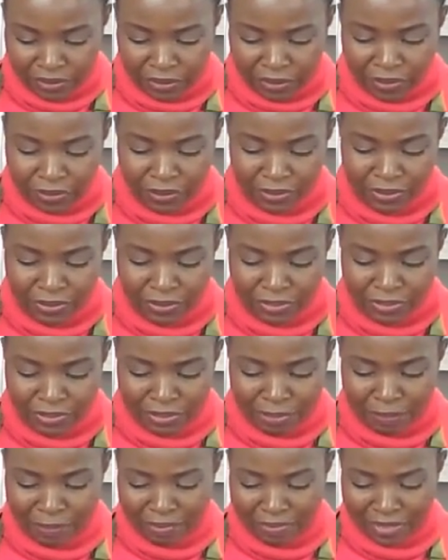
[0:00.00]
you could use
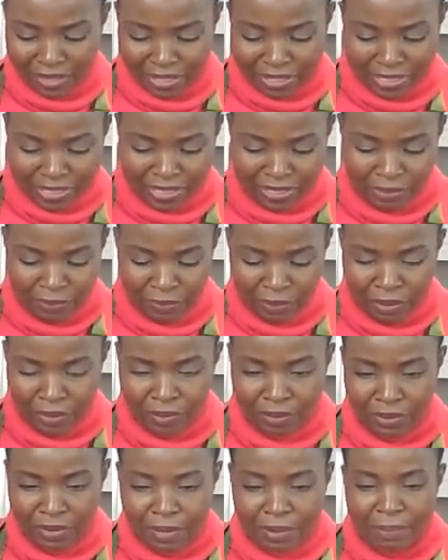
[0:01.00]
some of that as
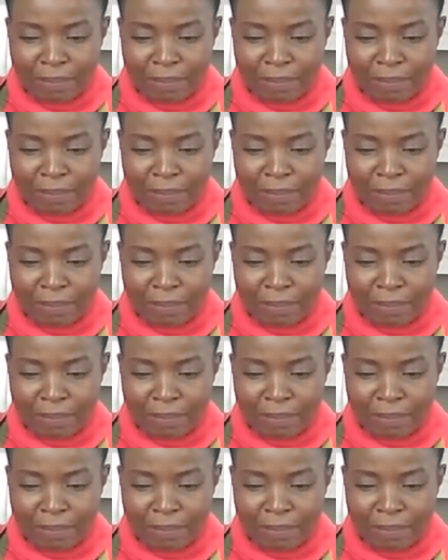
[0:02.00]
well.